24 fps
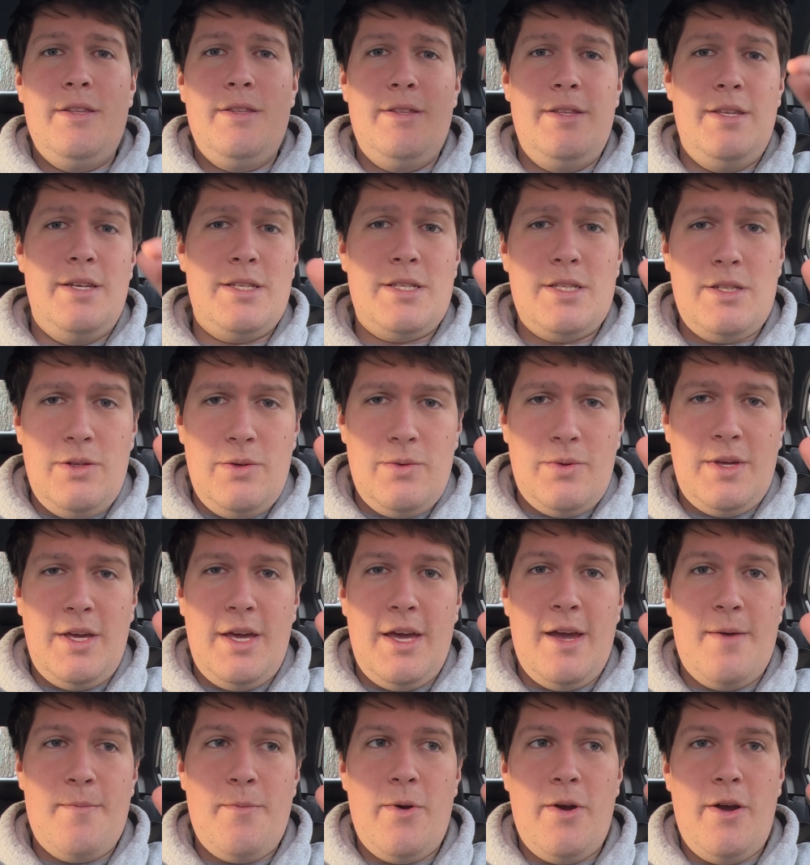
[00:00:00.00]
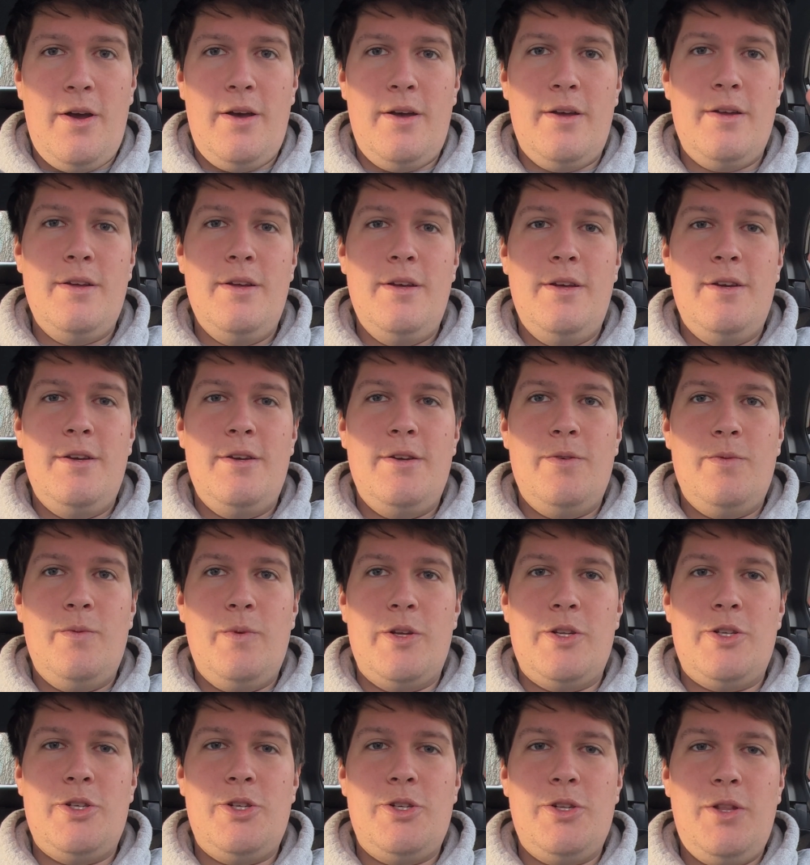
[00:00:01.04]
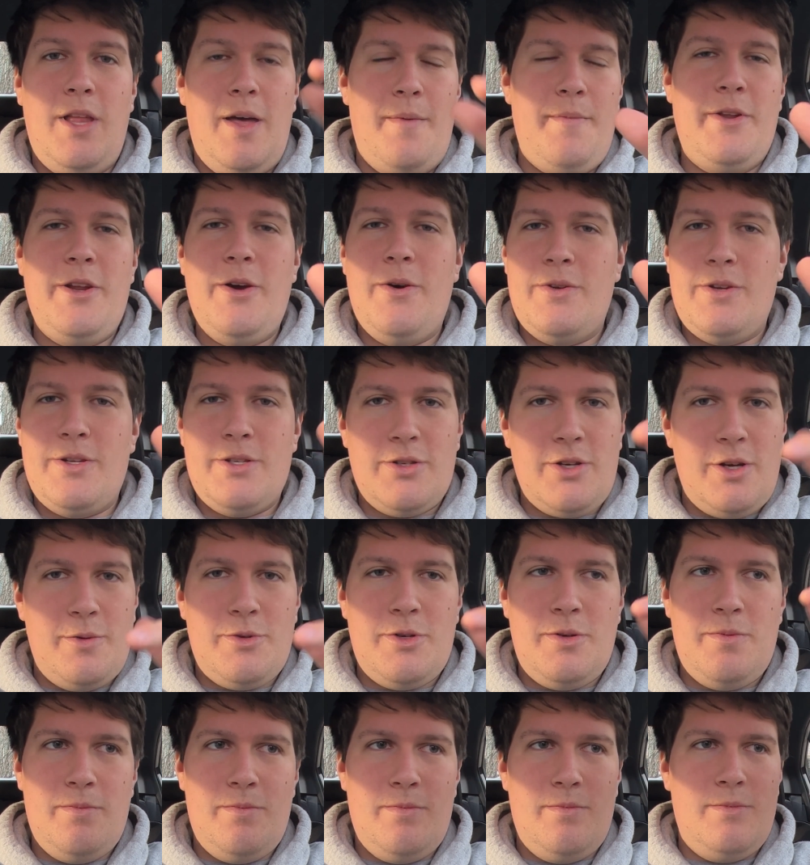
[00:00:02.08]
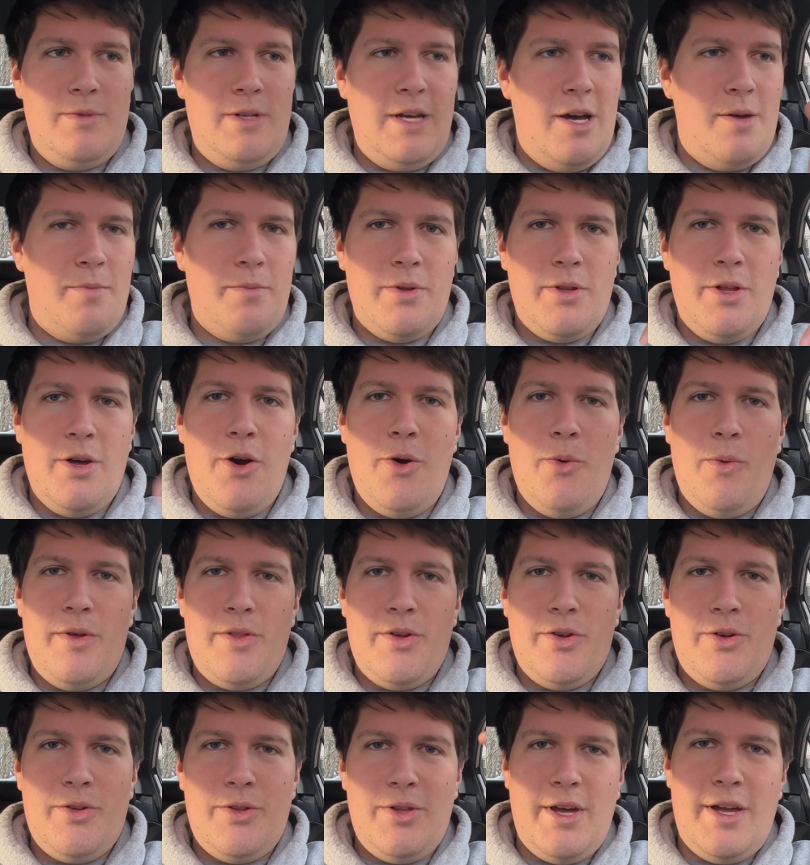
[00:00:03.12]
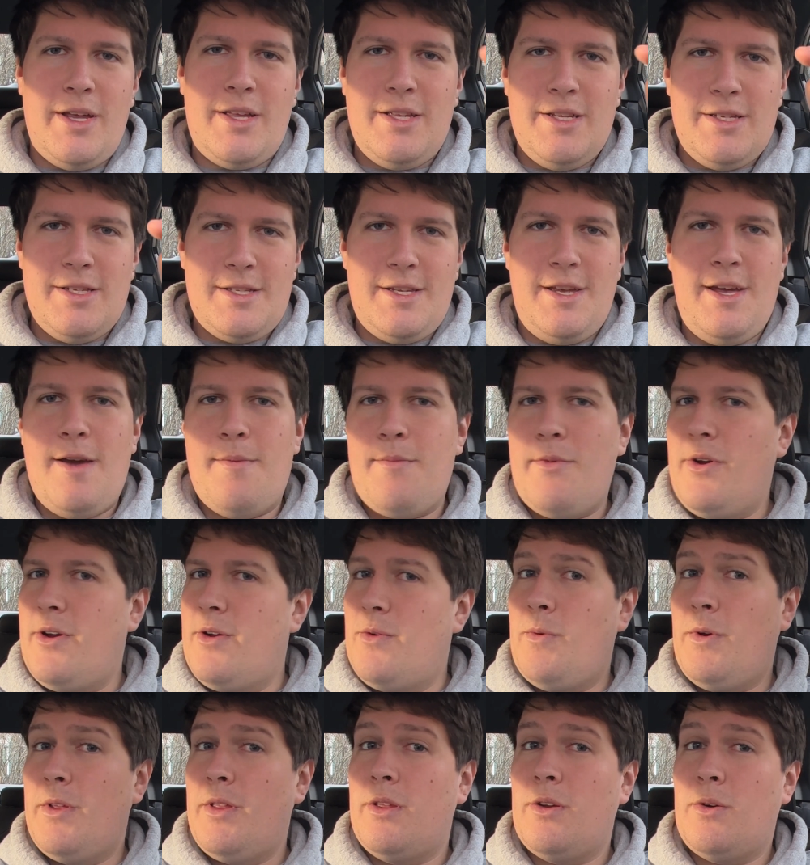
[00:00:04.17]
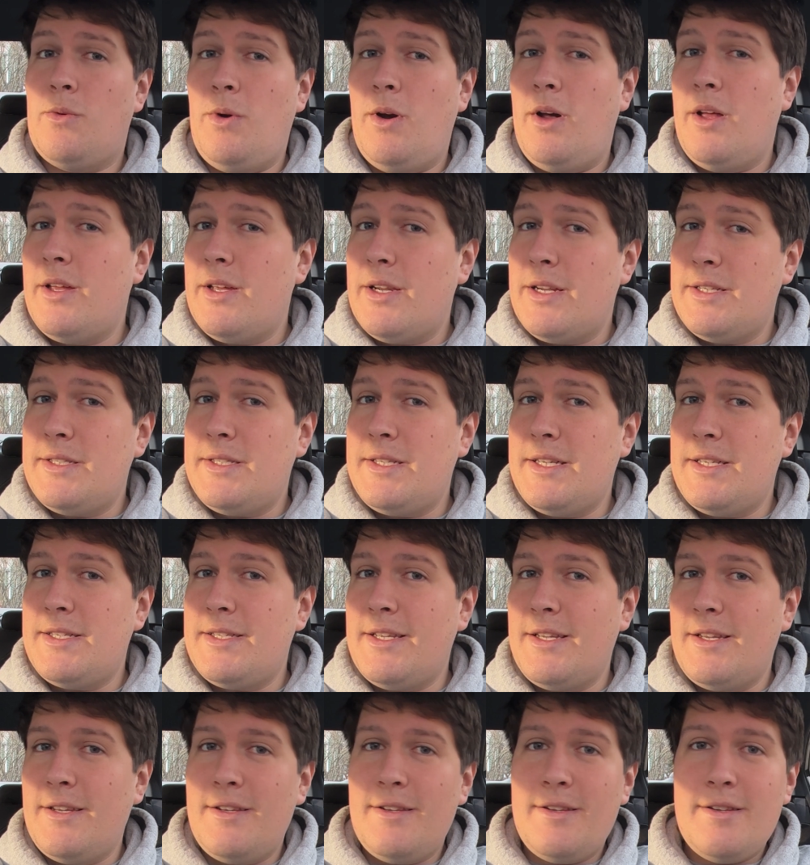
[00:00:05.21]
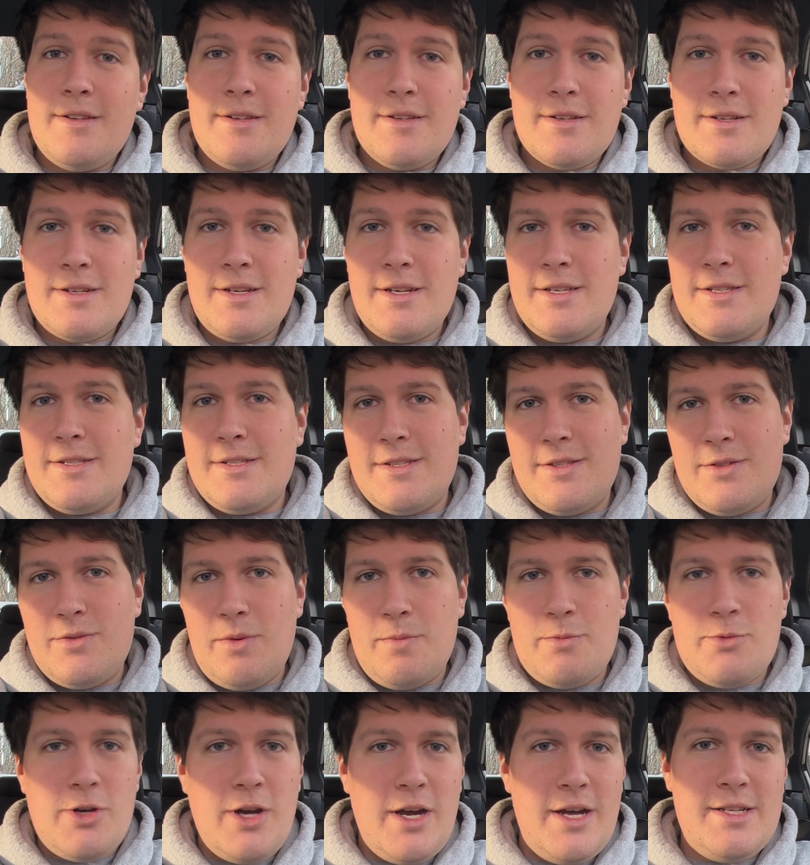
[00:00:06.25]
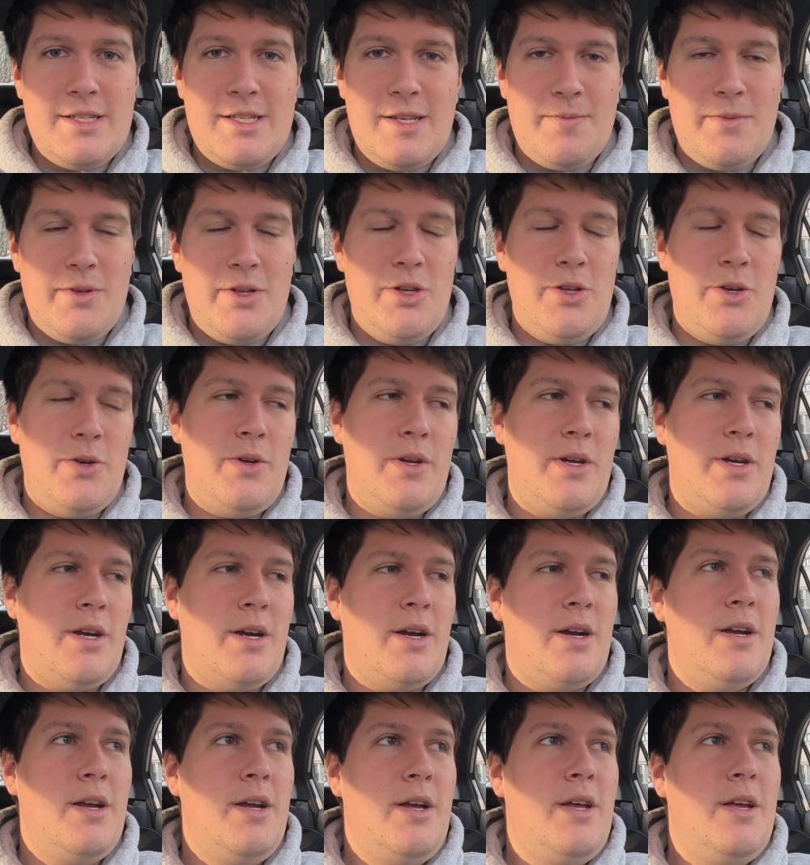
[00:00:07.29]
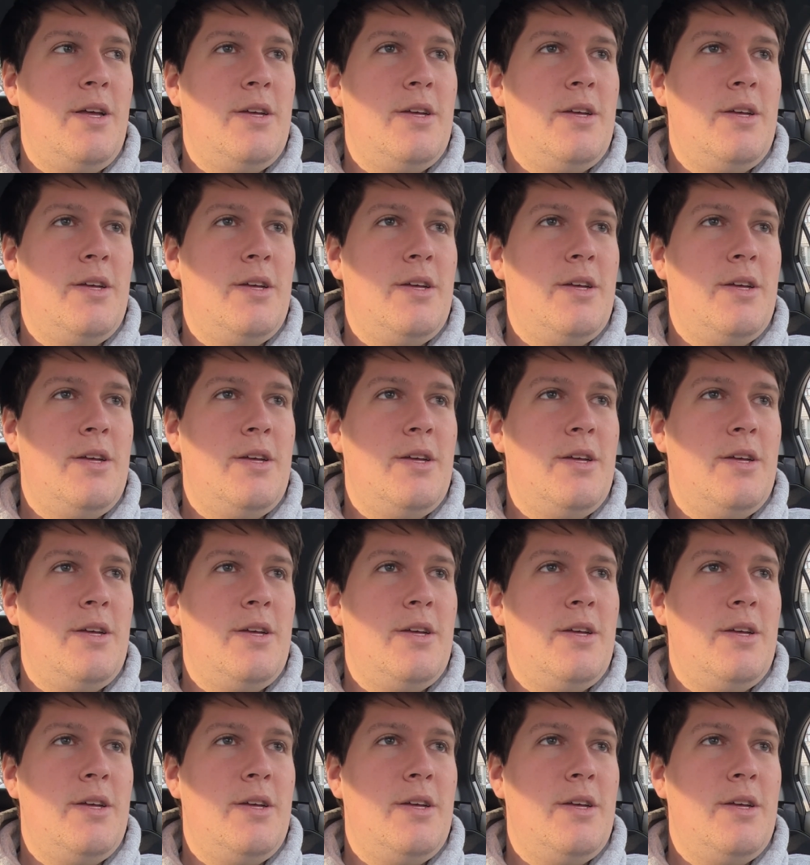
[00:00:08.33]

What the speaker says: this new camera, which let me know in the description down below whether you like this camera and whether the quality is decent, because I'm trying something new here.